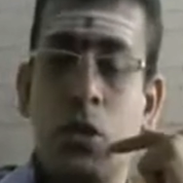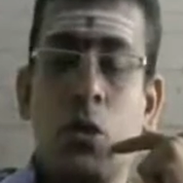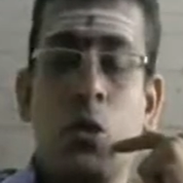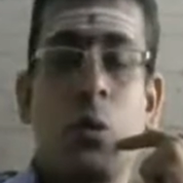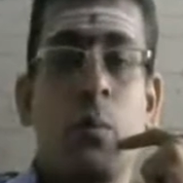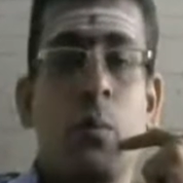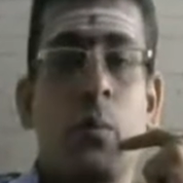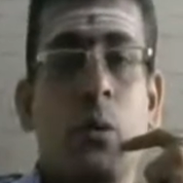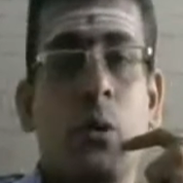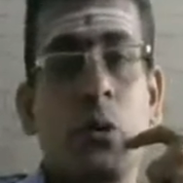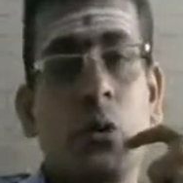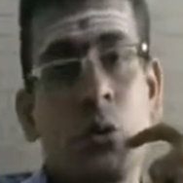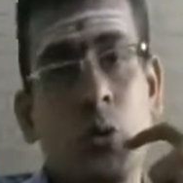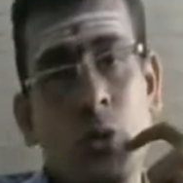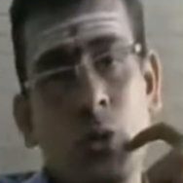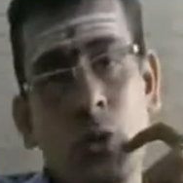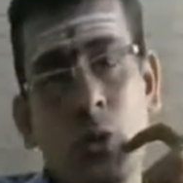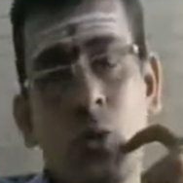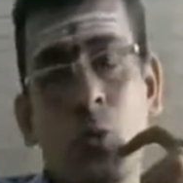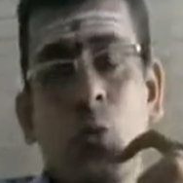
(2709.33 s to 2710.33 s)
To
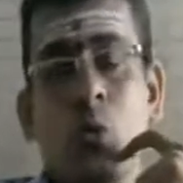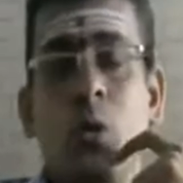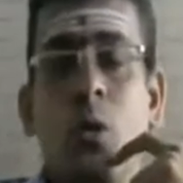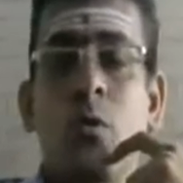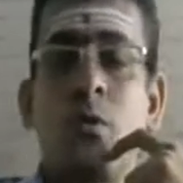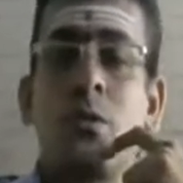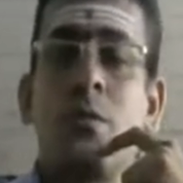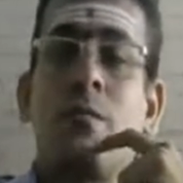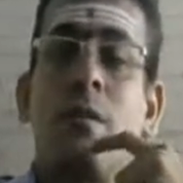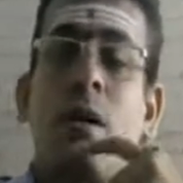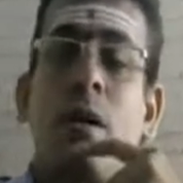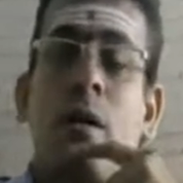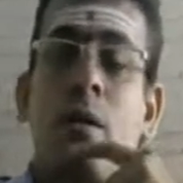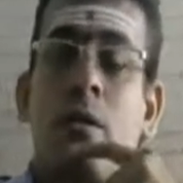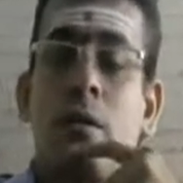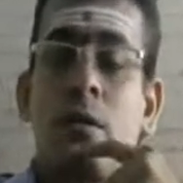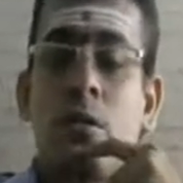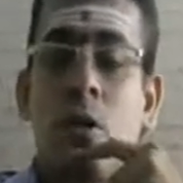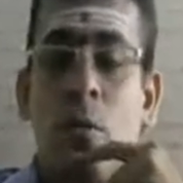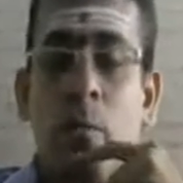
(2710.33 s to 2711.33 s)
produce 2100
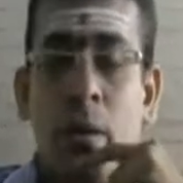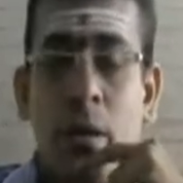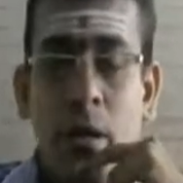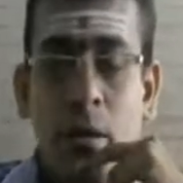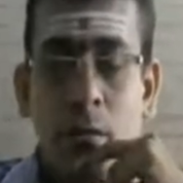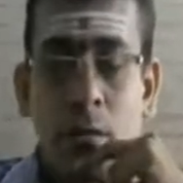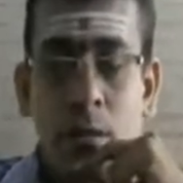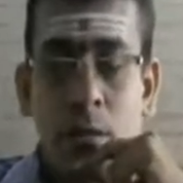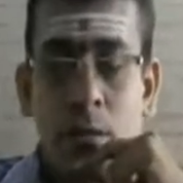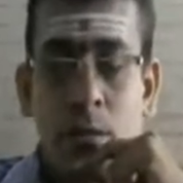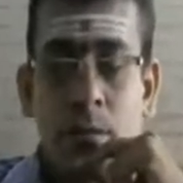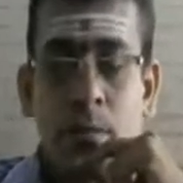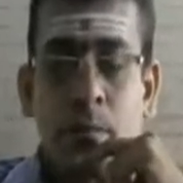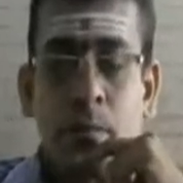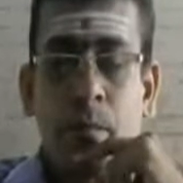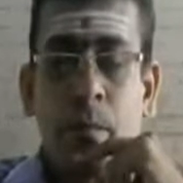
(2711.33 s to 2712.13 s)
units, how many hours?